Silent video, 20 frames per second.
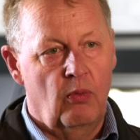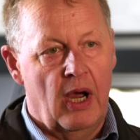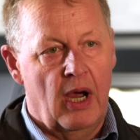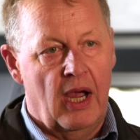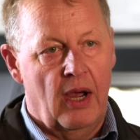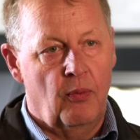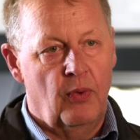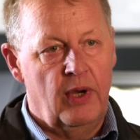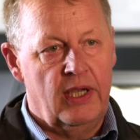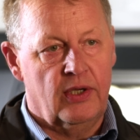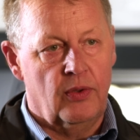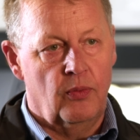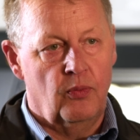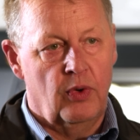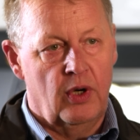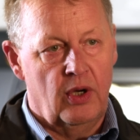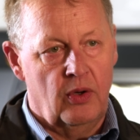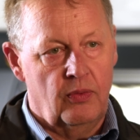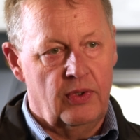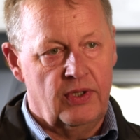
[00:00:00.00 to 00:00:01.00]
where we can
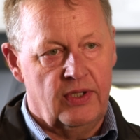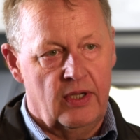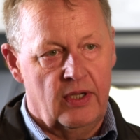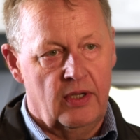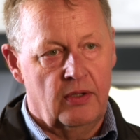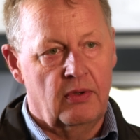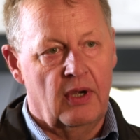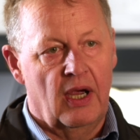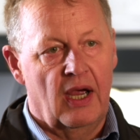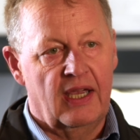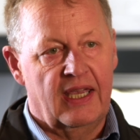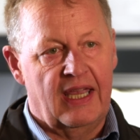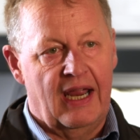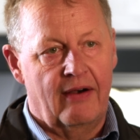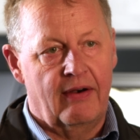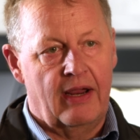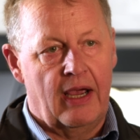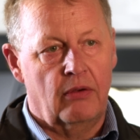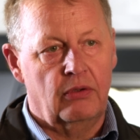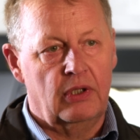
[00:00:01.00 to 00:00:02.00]
work with you and
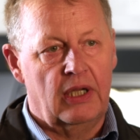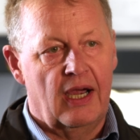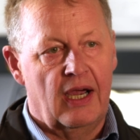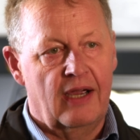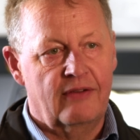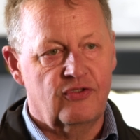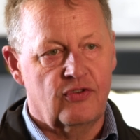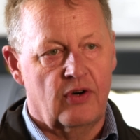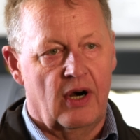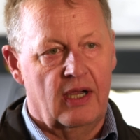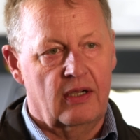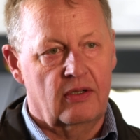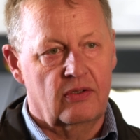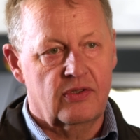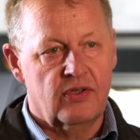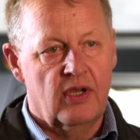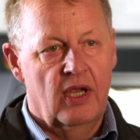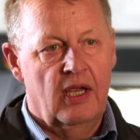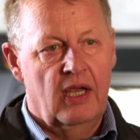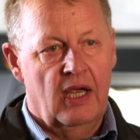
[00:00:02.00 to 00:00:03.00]
carry out live
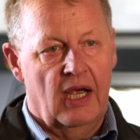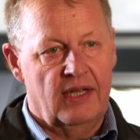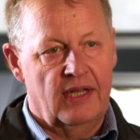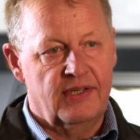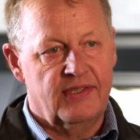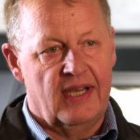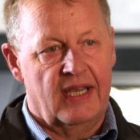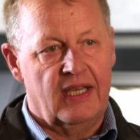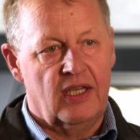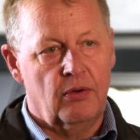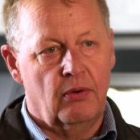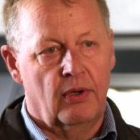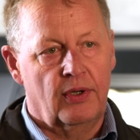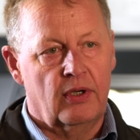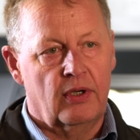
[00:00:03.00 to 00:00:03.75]
trials and take you